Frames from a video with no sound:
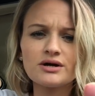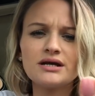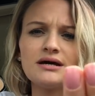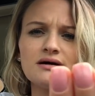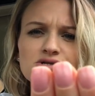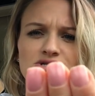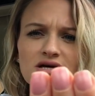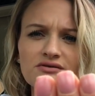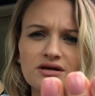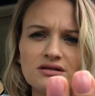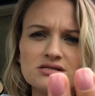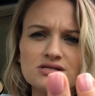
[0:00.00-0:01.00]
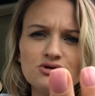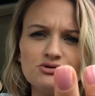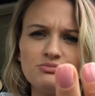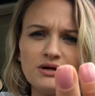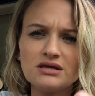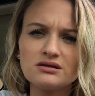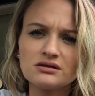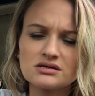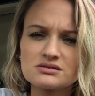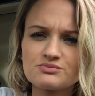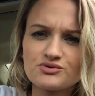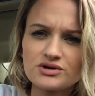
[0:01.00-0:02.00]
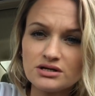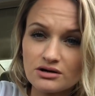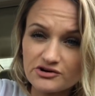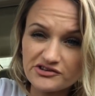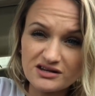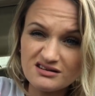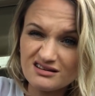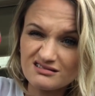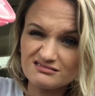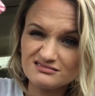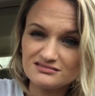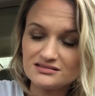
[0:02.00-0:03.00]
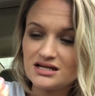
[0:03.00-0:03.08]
Right now, I just have like this nude pink that looks pretty gnarly. I don't